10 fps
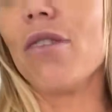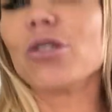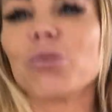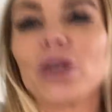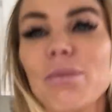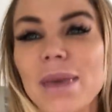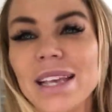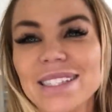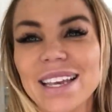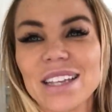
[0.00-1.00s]
comfortable and
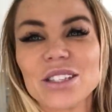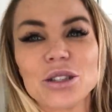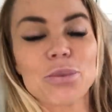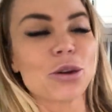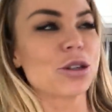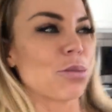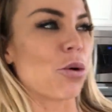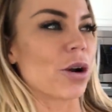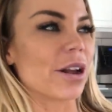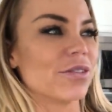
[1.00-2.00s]
amazing, super
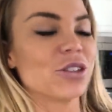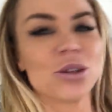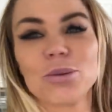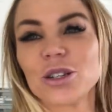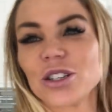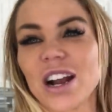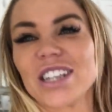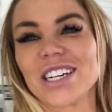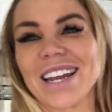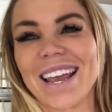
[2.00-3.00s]
supportive, super
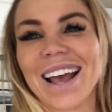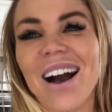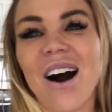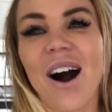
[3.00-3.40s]
stretchy,